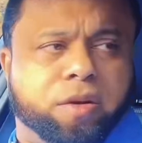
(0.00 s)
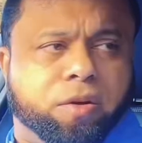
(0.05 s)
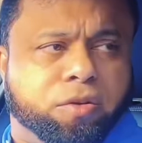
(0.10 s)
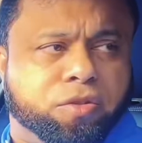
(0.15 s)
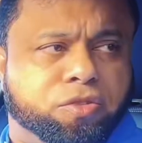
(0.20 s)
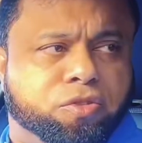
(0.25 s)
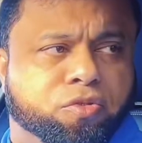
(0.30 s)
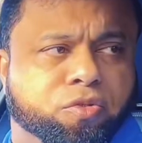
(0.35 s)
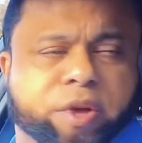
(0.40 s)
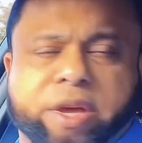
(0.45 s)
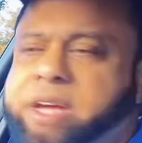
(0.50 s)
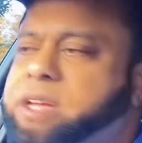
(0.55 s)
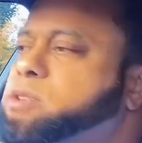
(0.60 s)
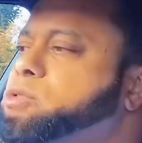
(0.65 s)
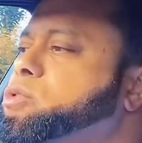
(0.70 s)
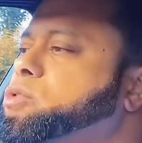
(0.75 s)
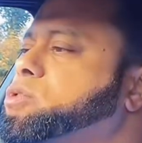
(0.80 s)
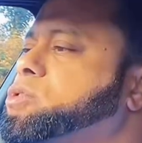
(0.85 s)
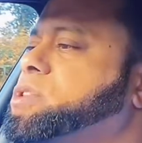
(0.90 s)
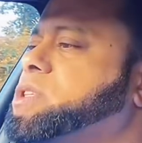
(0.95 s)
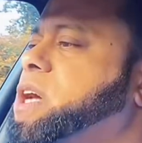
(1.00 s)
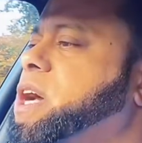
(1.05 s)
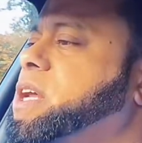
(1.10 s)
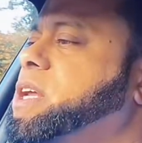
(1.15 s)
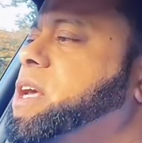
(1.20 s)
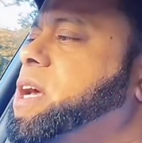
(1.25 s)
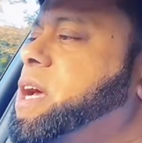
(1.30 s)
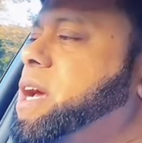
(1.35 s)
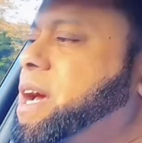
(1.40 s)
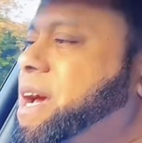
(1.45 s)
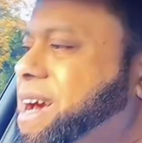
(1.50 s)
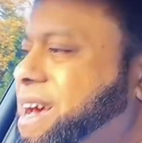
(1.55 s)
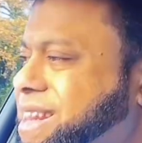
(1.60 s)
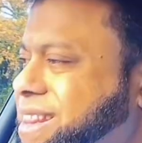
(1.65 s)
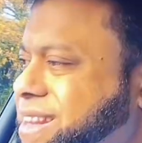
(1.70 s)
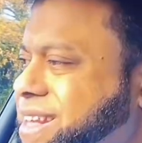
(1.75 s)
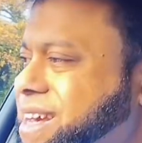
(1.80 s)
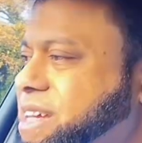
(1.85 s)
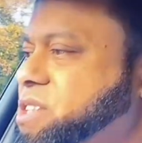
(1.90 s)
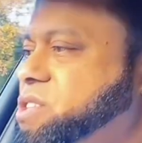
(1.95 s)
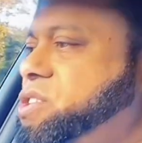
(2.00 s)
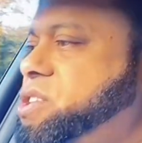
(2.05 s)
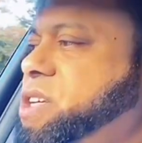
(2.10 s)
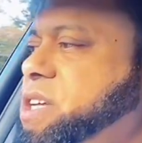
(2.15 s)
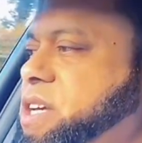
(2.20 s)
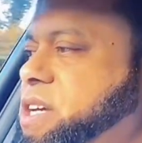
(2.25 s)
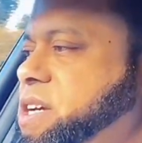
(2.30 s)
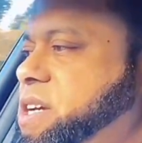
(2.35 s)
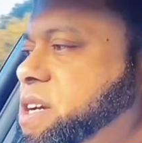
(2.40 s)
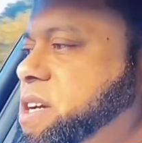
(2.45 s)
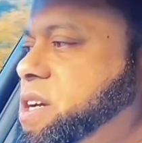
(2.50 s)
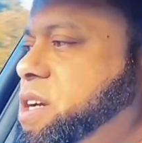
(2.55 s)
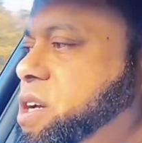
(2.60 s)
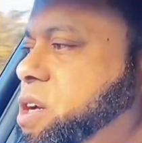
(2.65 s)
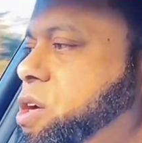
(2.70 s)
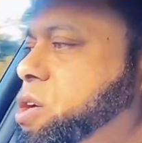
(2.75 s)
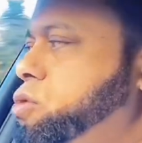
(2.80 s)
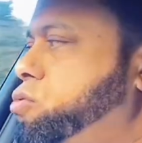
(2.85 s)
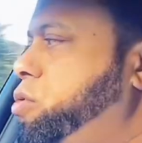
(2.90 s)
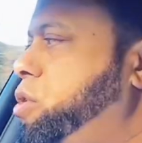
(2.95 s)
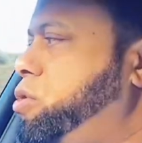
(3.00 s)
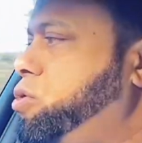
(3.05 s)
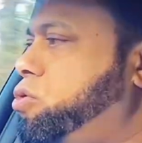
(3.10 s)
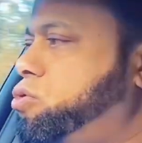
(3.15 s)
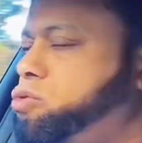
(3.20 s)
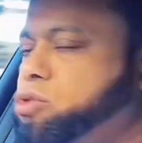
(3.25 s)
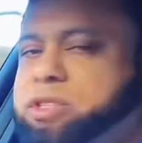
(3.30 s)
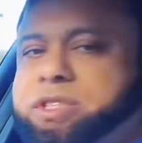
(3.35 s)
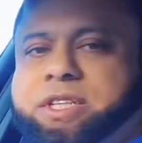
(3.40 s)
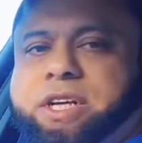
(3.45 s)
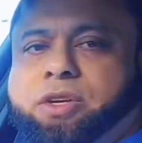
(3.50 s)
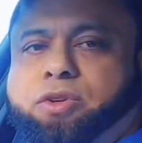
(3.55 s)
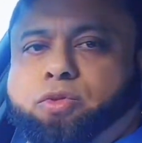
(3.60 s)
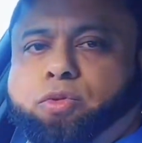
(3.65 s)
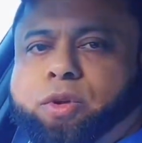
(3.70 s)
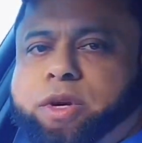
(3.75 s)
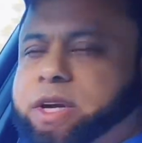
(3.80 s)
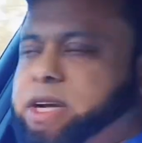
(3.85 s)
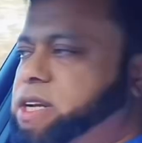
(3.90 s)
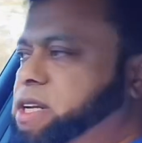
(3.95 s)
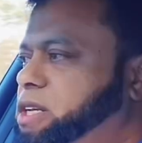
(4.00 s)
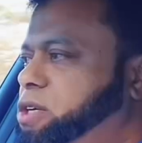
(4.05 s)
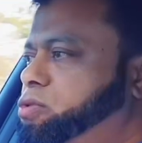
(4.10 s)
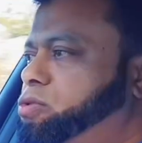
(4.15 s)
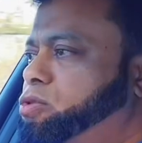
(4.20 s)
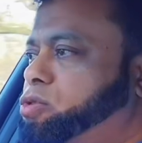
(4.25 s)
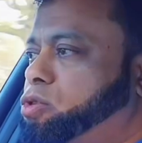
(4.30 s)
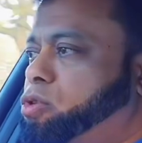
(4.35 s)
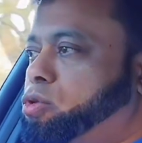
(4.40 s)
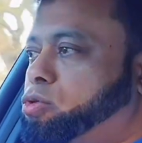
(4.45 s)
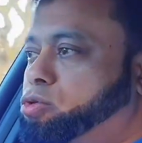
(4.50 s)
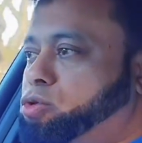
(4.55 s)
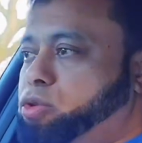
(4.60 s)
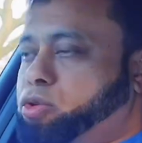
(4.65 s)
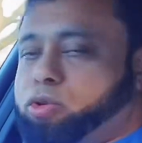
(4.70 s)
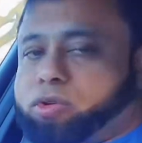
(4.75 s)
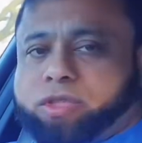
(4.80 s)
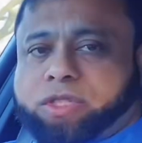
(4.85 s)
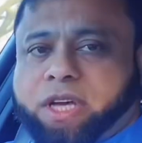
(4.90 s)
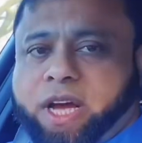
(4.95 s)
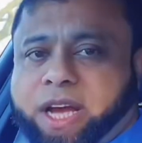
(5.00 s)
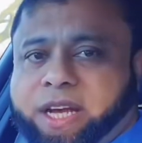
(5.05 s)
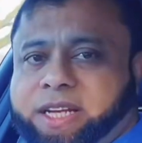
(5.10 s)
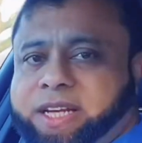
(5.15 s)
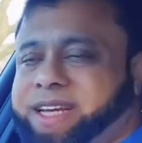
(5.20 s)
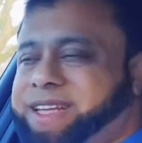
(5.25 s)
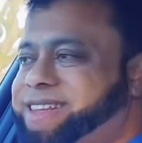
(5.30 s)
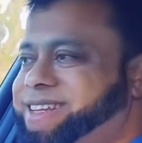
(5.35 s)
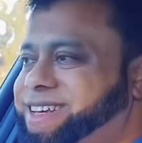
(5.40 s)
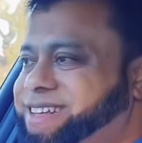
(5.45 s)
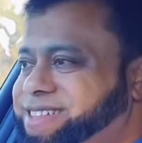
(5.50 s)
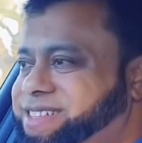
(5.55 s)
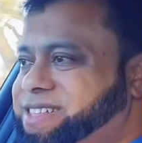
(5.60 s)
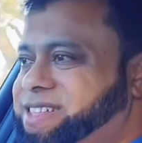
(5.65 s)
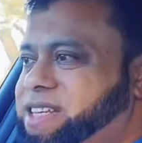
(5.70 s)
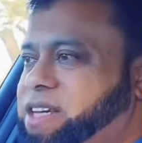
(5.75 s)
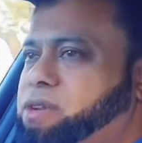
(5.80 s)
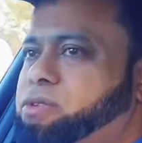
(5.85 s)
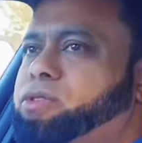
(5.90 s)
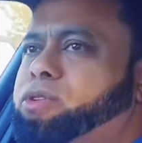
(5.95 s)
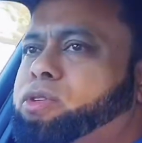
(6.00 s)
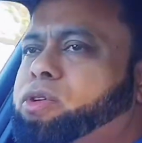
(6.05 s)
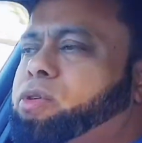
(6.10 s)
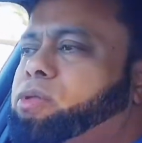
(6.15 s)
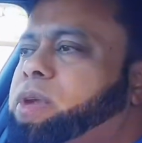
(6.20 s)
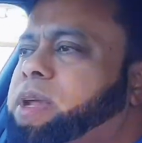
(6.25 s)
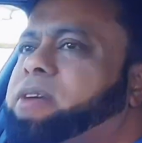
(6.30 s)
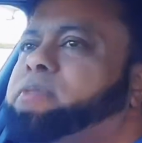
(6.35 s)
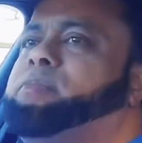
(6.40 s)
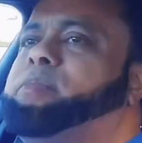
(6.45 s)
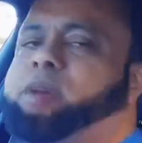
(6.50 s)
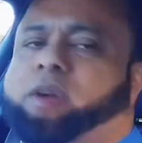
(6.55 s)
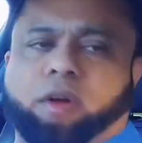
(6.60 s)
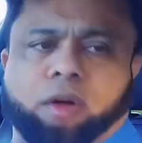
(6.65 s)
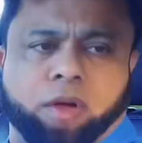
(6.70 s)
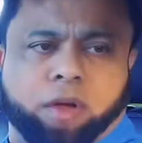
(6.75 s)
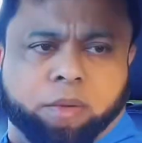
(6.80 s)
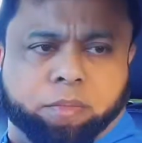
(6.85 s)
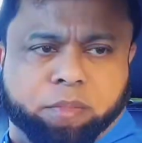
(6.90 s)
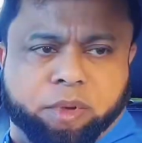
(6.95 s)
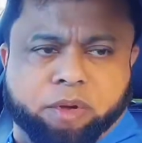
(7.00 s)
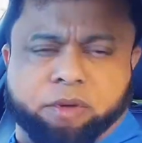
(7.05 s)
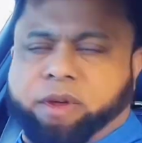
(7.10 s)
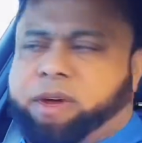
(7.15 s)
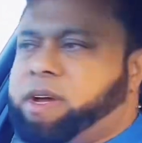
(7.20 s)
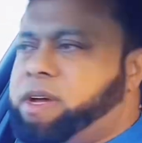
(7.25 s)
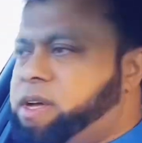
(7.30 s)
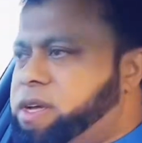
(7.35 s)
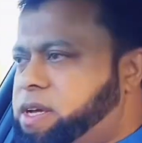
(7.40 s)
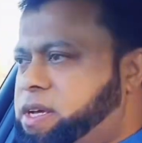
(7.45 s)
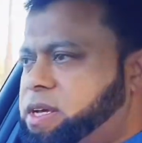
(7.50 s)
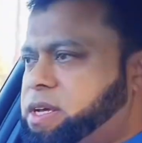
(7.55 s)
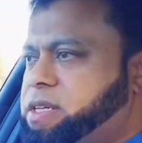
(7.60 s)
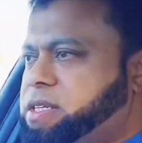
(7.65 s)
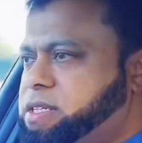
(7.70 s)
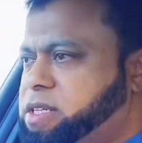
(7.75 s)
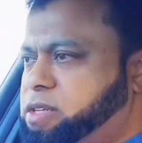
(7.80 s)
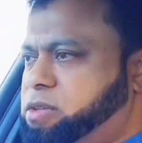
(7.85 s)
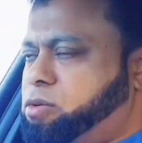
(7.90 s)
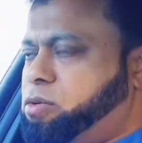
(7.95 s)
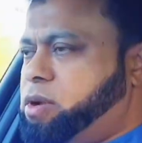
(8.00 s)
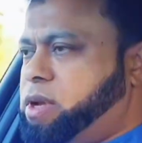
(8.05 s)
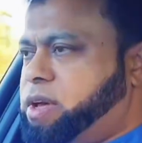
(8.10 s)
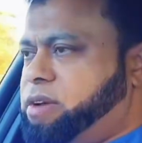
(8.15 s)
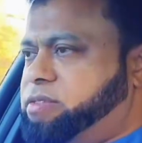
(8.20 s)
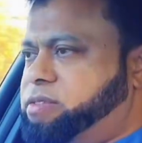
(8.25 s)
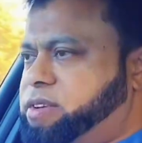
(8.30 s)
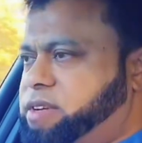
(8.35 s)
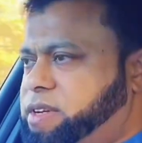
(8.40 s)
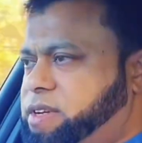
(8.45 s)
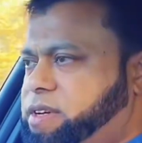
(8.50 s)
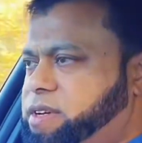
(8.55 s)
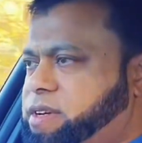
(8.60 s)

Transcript: Go straight to your side and then steer. Try not to steer too early. You need to go to your side and then steer. You're going to go left, mirror, mirror, signal left.